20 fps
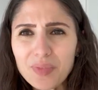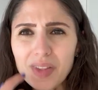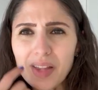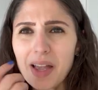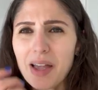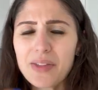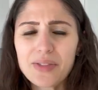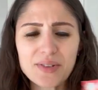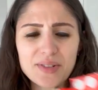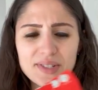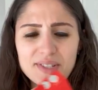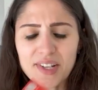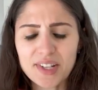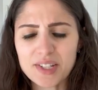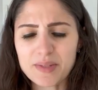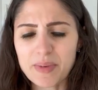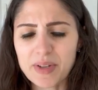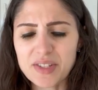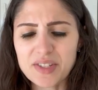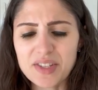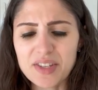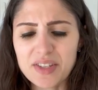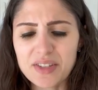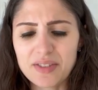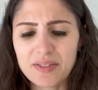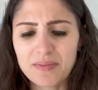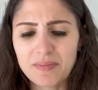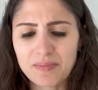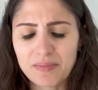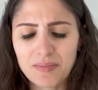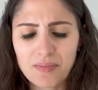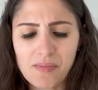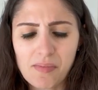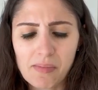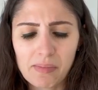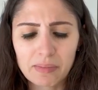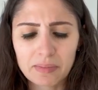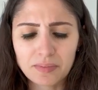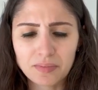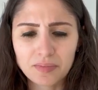and they're stuck to my teeth.
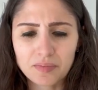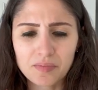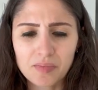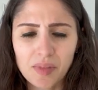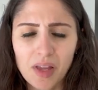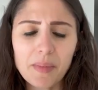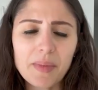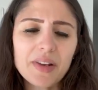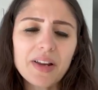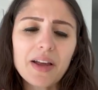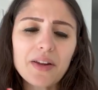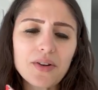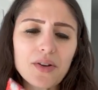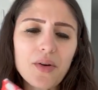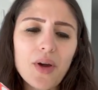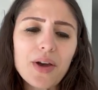I mean, I